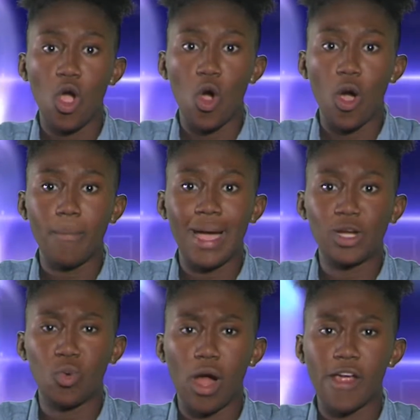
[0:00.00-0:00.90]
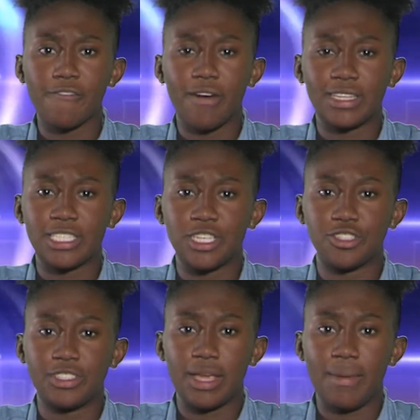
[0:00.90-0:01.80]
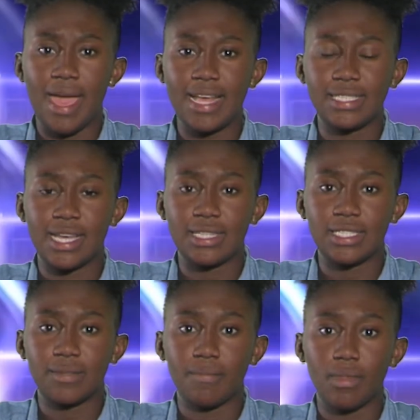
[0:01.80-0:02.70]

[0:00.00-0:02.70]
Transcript: on by acquiring Fox's entertainment assets.